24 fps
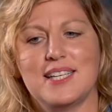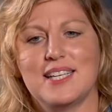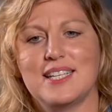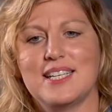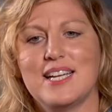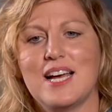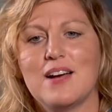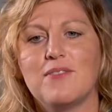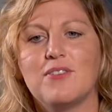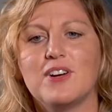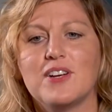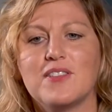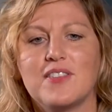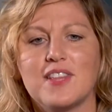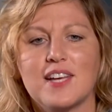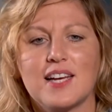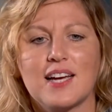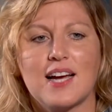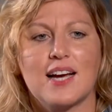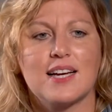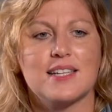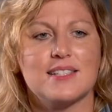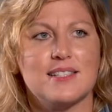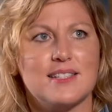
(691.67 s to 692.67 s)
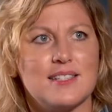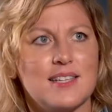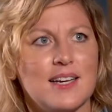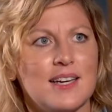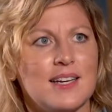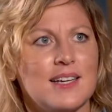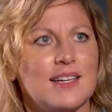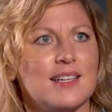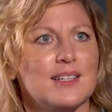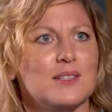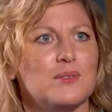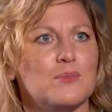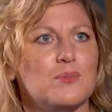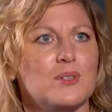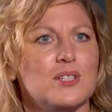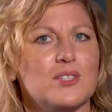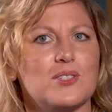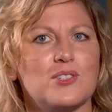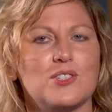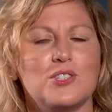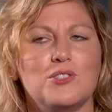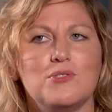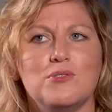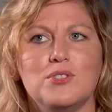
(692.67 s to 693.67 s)
And everything I said
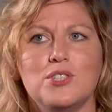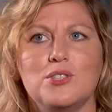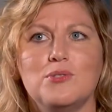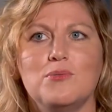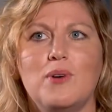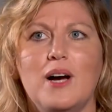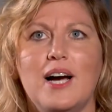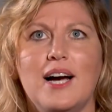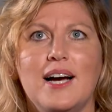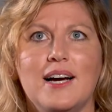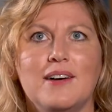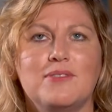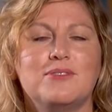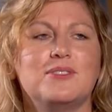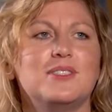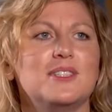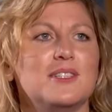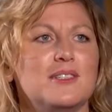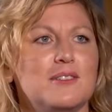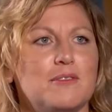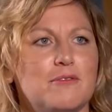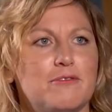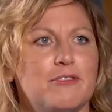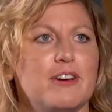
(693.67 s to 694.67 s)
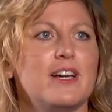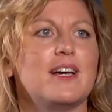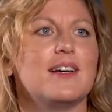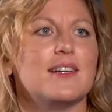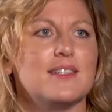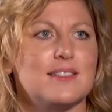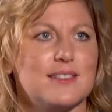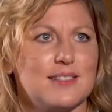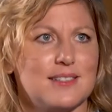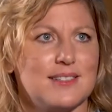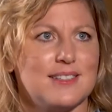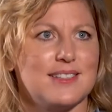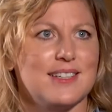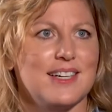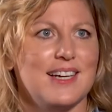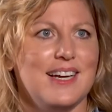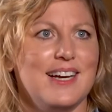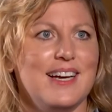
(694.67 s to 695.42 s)
was, you have to invest